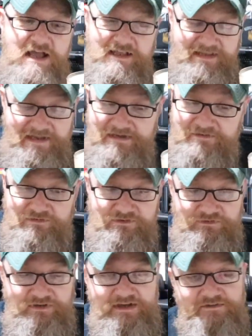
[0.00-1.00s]
Again, as I
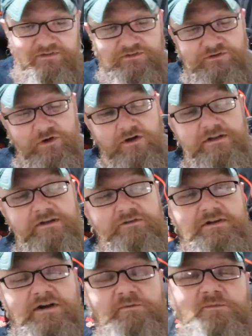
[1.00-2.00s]
say, this has got a
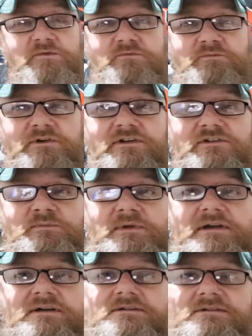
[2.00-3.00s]
lot in common with British
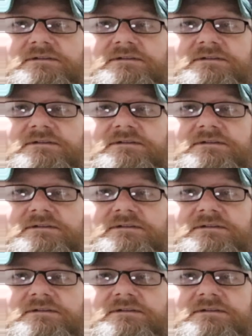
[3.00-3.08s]
beer.